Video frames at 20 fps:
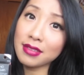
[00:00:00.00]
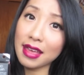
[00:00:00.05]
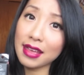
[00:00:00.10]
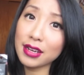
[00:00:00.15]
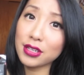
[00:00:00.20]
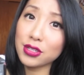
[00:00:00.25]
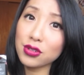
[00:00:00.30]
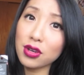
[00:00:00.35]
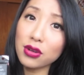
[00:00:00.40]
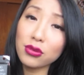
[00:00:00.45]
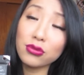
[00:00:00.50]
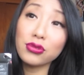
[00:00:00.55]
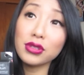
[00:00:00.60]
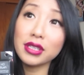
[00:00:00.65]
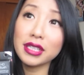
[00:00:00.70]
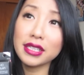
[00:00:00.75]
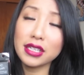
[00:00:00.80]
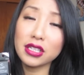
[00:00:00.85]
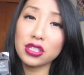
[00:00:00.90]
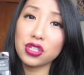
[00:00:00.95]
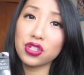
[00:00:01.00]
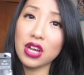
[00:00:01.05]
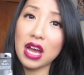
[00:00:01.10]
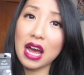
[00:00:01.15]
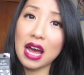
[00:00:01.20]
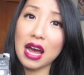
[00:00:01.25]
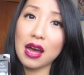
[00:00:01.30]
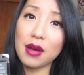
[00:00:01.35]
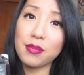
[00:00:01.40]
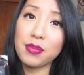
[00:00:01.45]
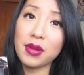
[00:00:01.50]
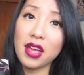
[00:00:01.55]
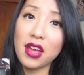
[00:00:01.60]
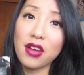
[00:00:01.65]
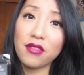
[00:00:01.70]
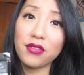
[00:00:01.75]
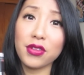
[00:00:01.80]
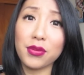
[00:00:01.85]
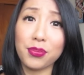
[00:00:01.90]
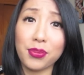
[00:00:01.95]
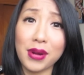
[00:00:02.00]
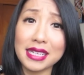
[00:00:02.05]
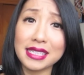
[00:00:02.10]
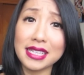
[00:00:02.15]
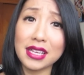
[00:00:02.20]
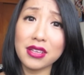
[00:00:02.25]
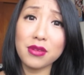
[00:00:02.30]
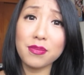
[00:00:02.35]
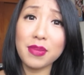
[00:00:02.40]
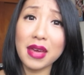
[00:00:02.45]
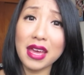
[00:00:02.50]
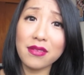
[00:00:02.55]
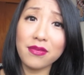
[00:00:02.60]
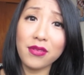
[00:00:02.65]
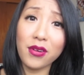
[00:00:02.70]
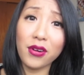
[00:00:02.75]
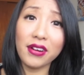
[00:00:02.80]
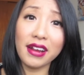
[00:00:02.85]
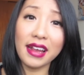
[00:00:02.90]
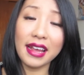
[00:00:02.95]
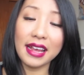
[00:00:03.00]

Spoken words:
They do a really good job for the price that you pay for.